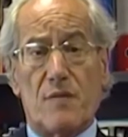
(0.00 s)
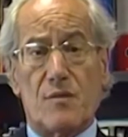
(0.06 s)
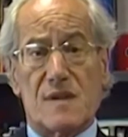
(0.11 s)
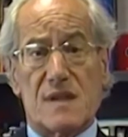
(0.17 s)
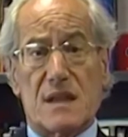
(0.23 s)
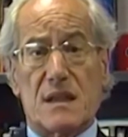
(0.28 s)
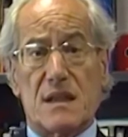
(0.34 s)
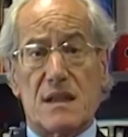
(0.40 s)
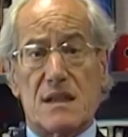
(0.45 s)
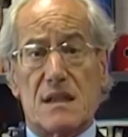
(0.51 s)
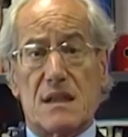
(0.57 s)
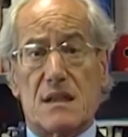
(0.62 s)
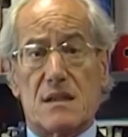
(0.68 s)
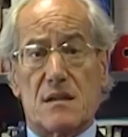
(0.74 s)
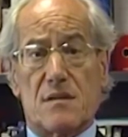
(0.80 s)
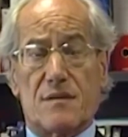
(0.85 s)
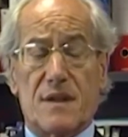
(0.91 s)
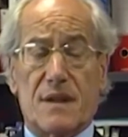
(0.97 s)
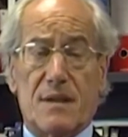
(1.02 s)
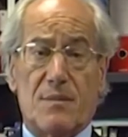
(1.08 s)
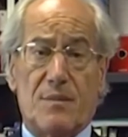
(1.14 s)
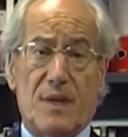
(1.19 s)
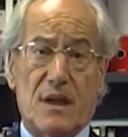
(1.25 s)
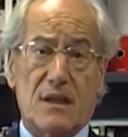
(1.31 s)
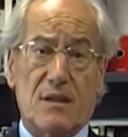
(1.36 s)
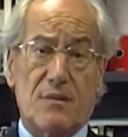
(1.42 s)
Labor Statistics of the
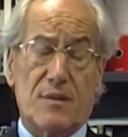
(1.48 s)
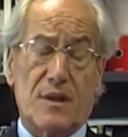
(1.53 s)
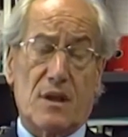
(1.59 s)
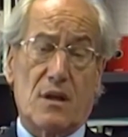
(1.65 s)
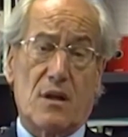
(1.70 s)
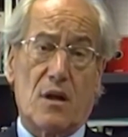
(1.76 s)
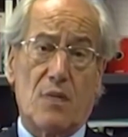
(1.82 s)
Department of